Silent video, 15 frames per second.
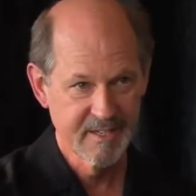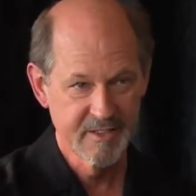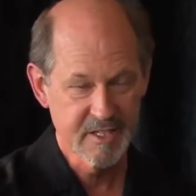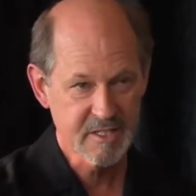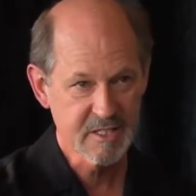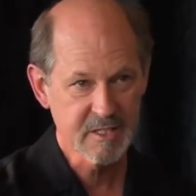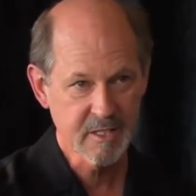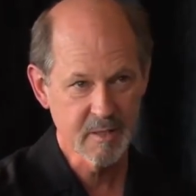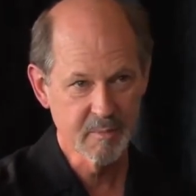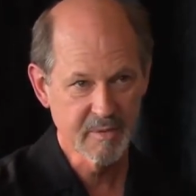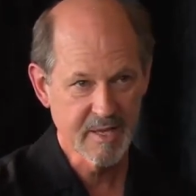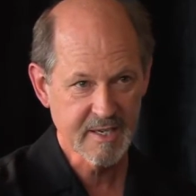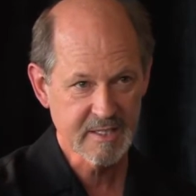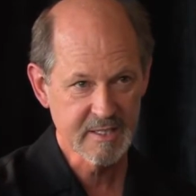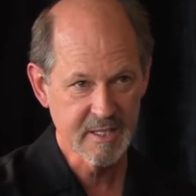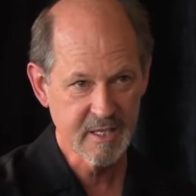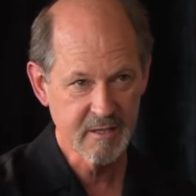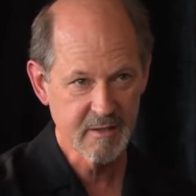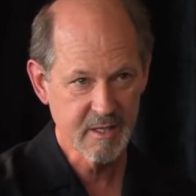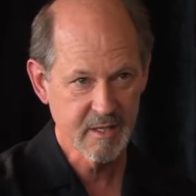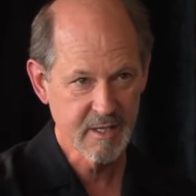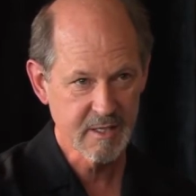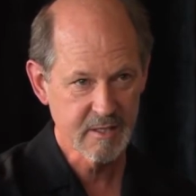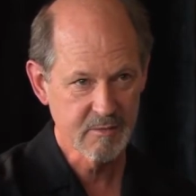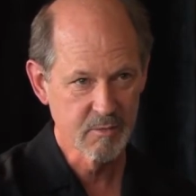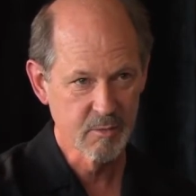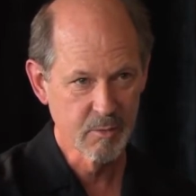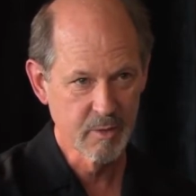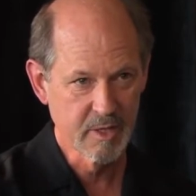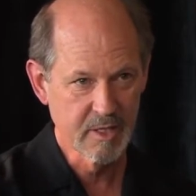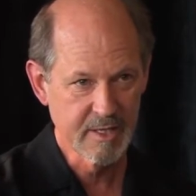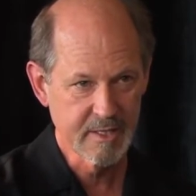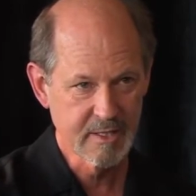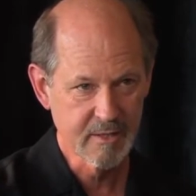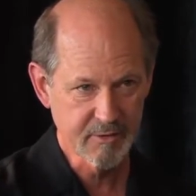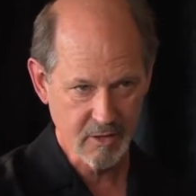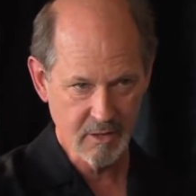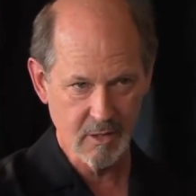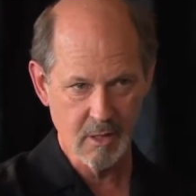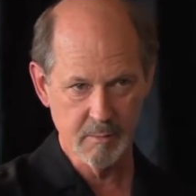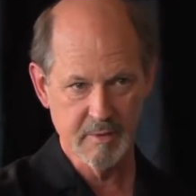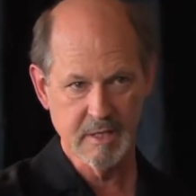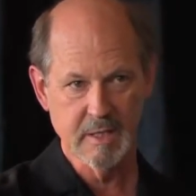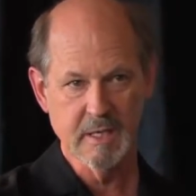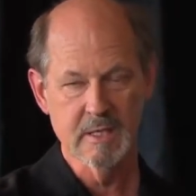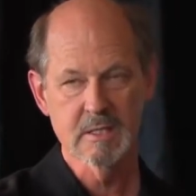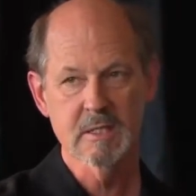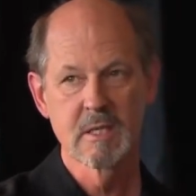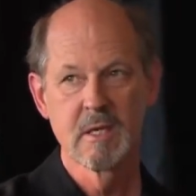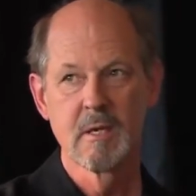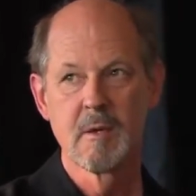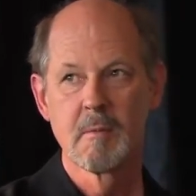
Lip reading: This is the complexity that gets really difficult because